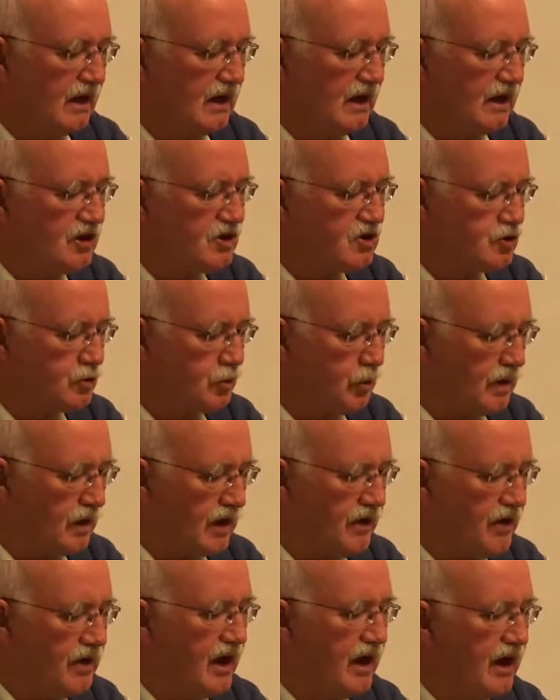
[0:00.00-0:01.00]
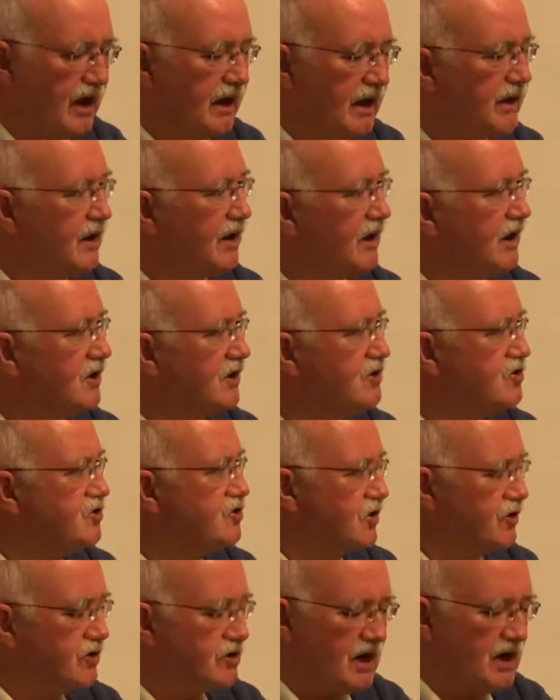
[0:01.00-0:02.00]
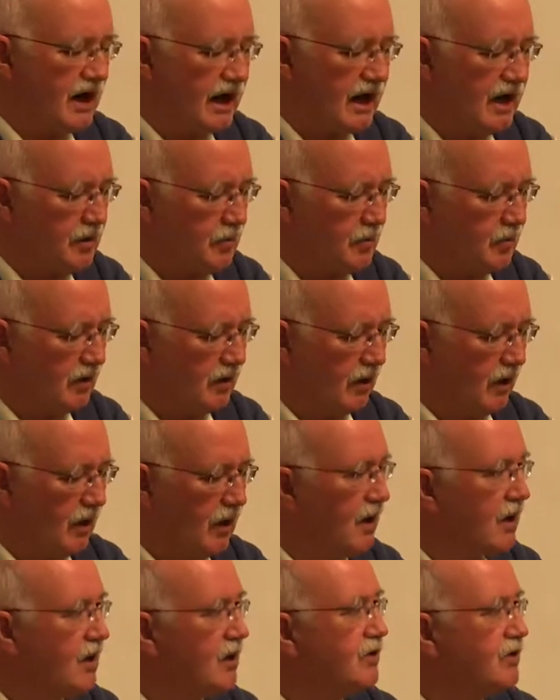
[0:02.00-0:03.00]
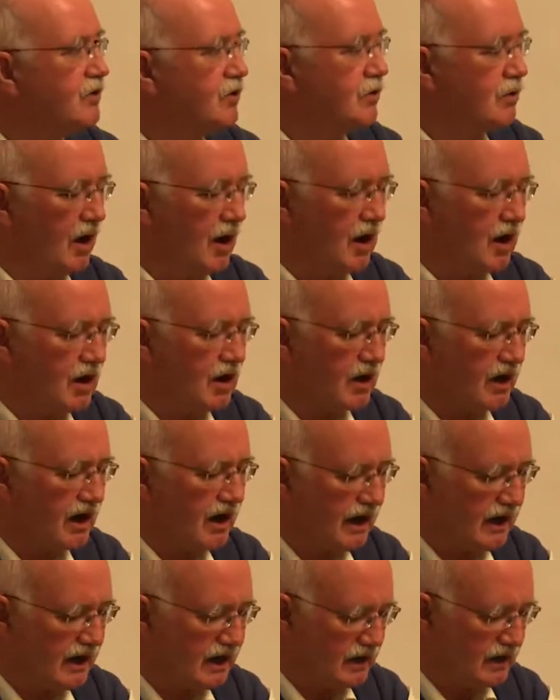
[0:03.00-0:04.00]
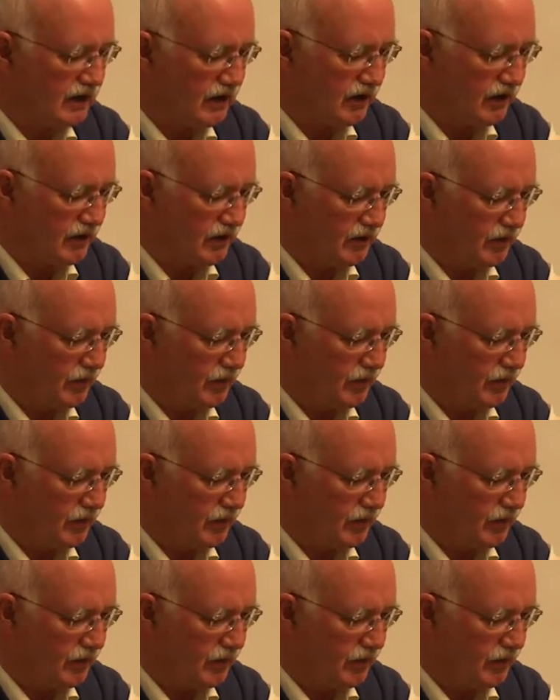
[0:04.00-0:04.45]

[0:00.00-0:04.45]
Each one an injured able to arcane.